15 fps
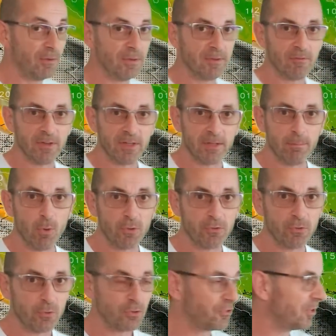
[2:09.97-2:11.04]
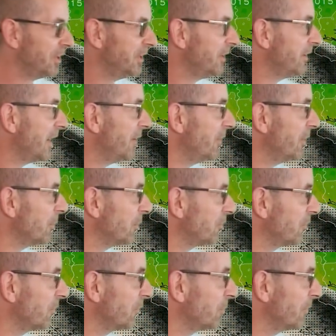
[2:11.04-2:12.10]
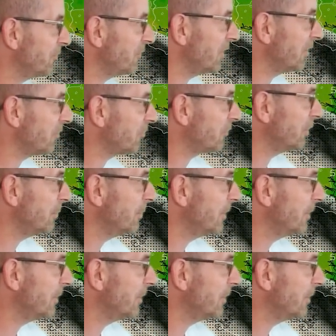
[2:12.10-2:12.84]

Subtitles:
and the mottled shaded area, which shows where the jet stream